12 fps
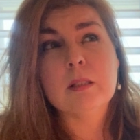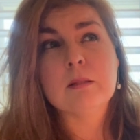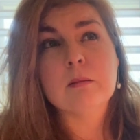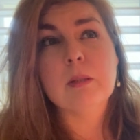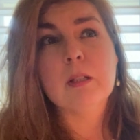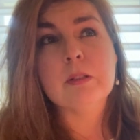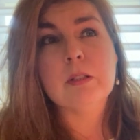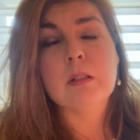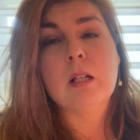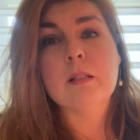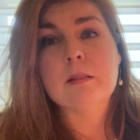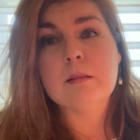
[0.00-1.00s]
is about the
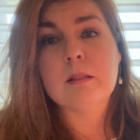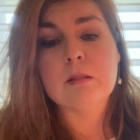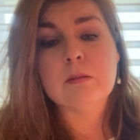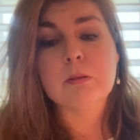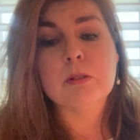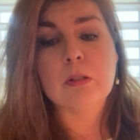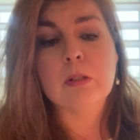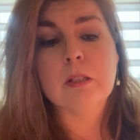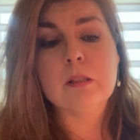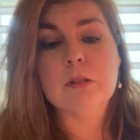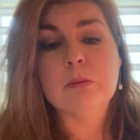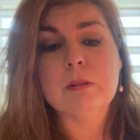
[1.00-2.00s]
United States
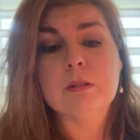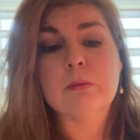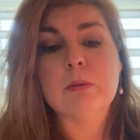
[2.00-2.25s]
returning to its